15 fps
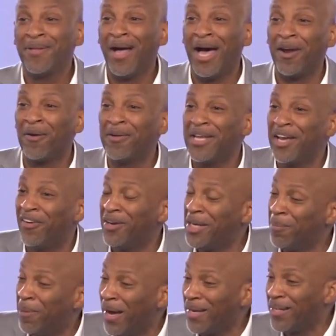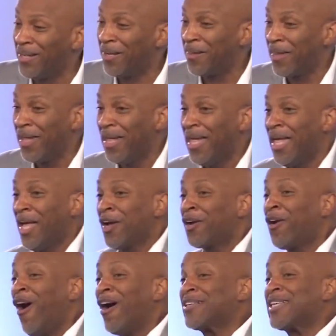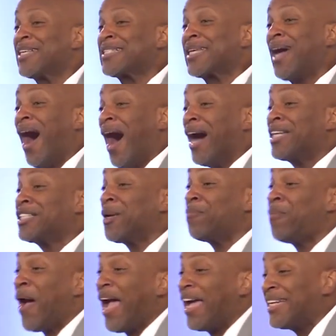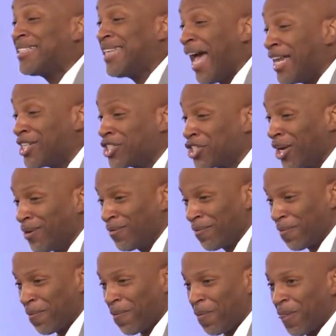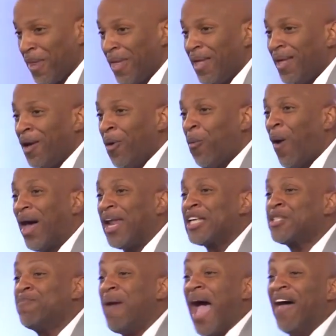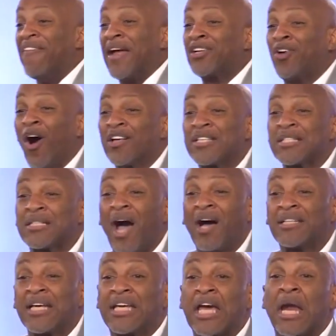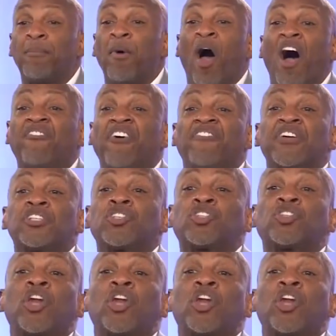I don't hear anybody. Causes God to pay attention. What is man that causes God to get up off of his